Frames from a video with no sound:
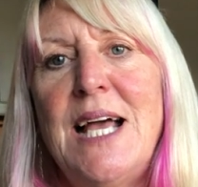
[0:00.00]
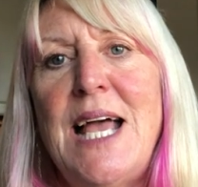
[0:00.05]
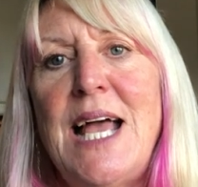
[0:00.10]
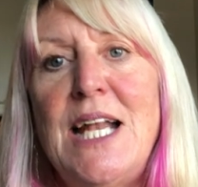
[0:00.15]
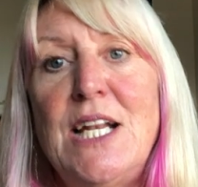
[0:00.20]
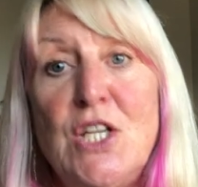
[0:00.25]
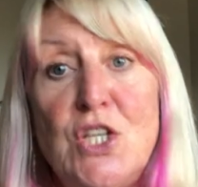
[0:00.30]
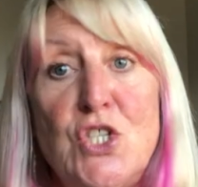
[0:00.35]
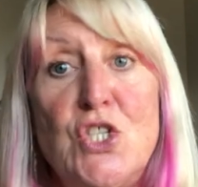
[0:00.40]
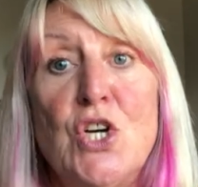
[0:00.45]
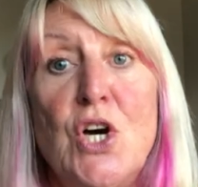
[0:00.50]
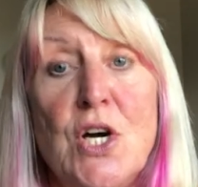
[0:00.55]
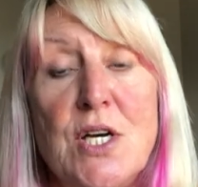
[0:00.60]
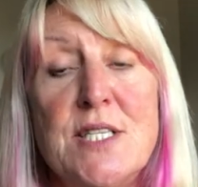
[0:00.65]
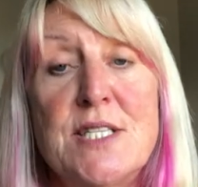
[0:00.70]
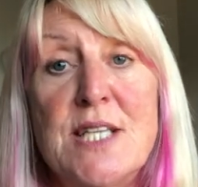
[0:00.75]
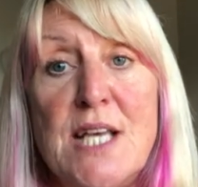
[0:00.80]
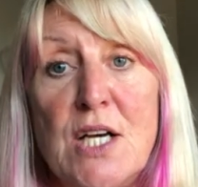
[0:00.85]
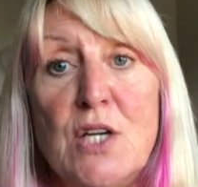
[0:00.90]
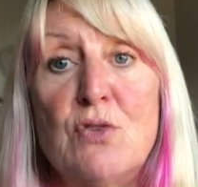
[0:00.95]

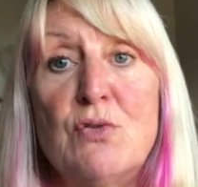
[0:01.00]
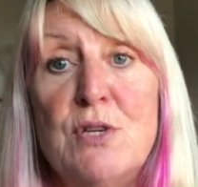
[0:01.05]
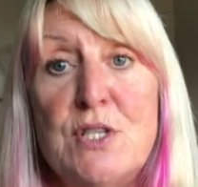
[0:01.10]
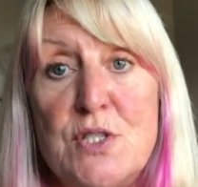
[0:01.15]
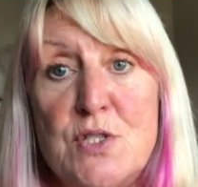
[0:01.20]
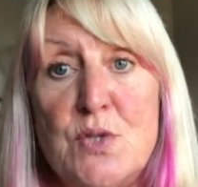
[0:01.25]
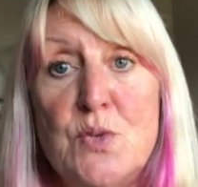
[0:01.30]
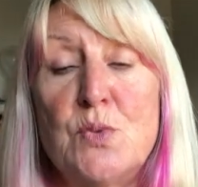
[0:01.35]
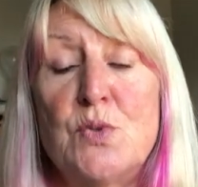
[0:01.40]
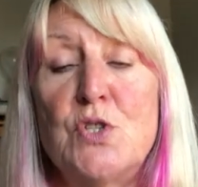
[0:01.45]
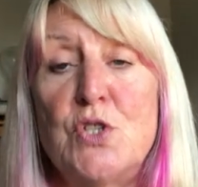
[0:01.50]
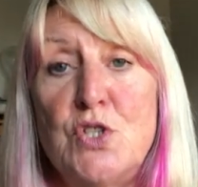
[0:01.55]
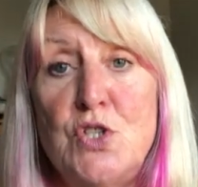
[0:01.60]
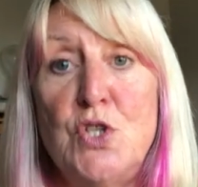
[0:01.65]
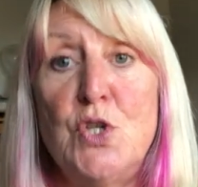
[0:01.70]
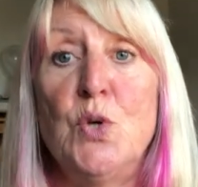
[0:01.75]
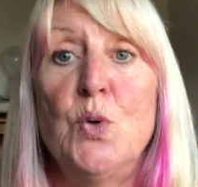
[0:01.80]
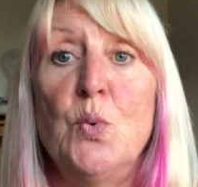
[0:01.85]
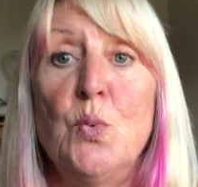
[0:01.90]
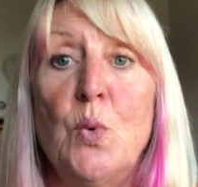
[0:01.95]
energize that crystal to
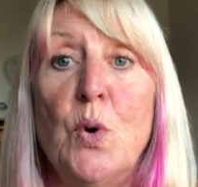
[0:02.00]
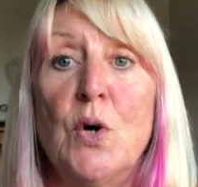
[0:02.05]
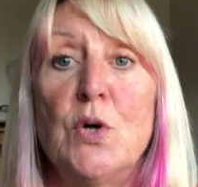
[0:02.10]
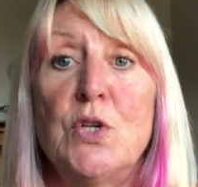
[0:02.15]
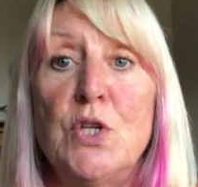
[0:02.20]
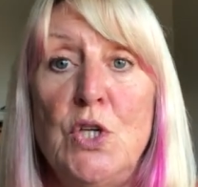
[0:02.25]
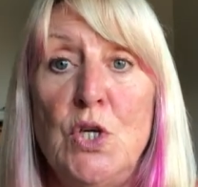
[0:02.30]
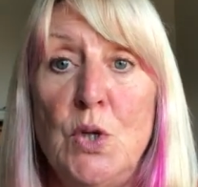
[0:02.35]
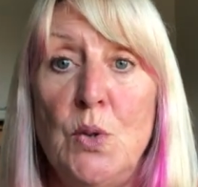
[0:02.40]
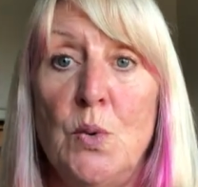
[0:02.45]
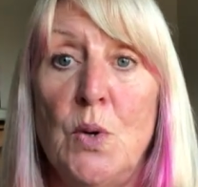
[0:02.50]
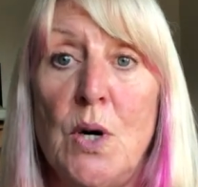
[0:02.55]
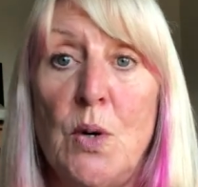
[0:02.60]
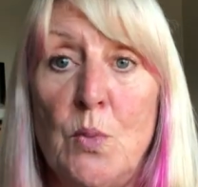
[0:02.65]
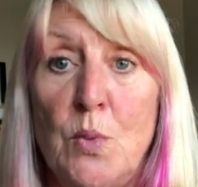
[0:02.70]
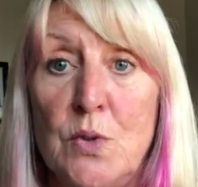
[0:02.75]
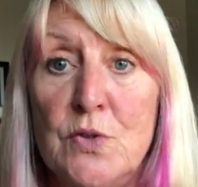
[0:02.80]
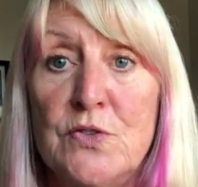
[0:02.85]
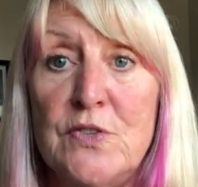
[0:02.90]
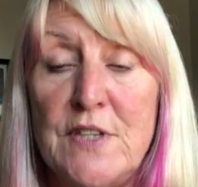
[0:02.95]
do what you are
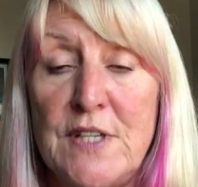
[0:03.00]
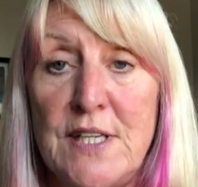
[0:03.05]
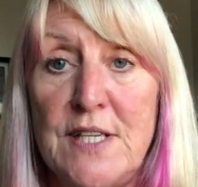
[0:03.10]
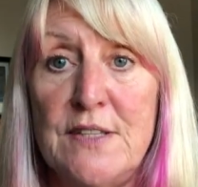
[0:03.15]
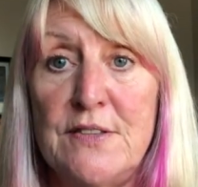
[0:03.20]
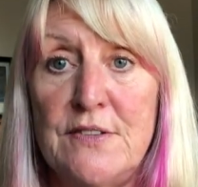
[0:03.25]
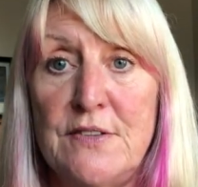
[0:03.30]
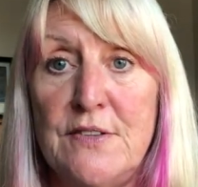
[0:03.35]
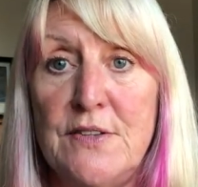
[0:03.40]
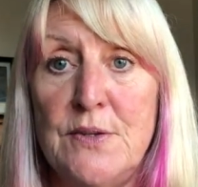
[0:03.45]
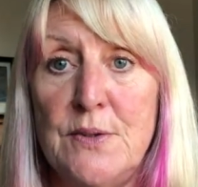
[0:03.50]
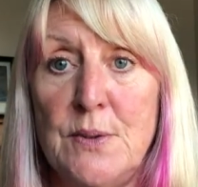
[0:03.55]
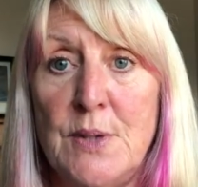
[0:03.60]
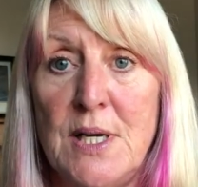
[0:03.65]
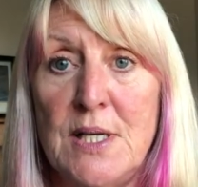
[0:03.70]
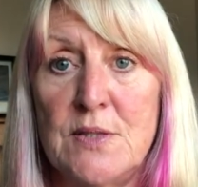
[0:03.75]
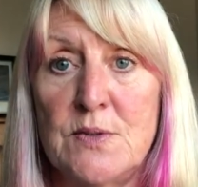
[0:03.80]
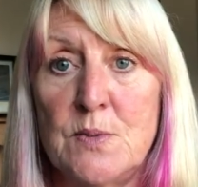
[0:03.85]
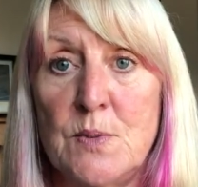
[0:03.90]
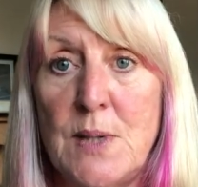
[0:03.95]
wanting it to do
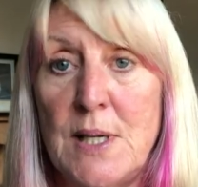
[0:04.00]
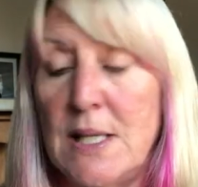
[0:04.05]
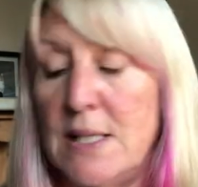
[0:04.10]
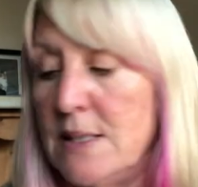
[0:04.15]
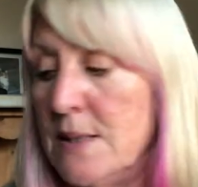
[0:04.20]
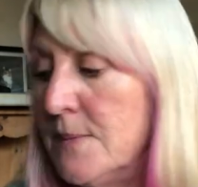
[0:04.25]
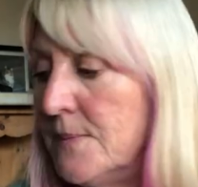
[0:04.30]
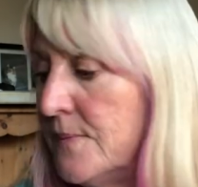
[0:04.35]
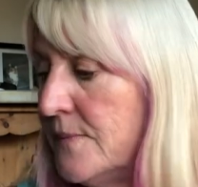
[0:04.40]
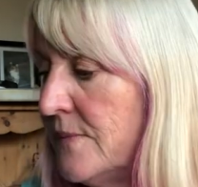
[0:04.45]
as well.